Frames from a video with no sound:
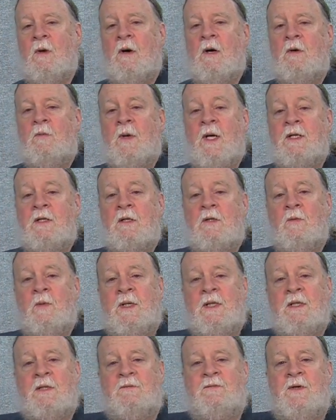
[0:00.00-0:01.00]
our regular
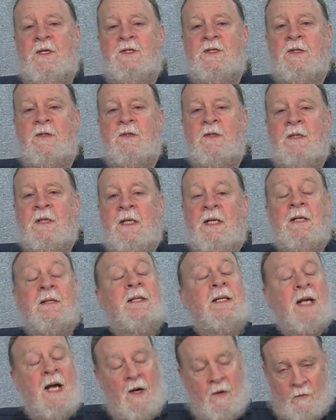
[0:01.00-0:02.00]
weekly feature,
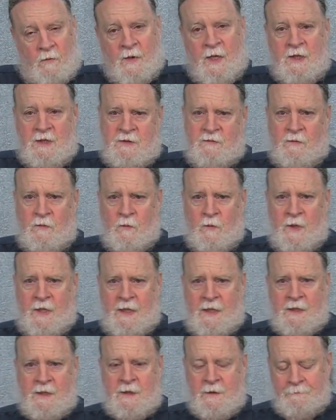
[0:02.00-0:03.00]
the outrage of the
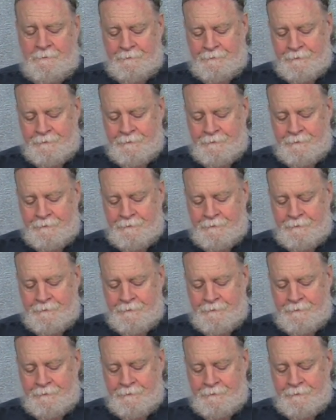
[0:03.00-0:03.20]
week.